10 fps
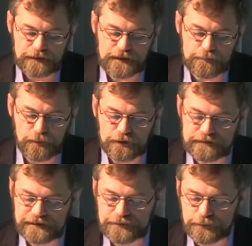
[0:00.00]
they
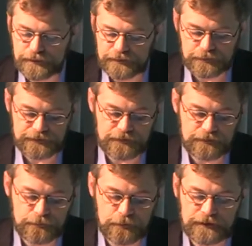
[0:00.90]
mostly do it when the
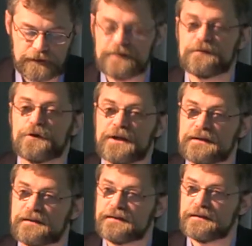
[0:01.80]
other one is
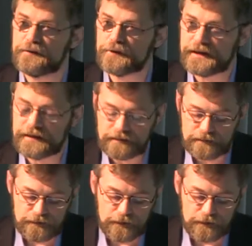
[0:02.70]
oriented and looking.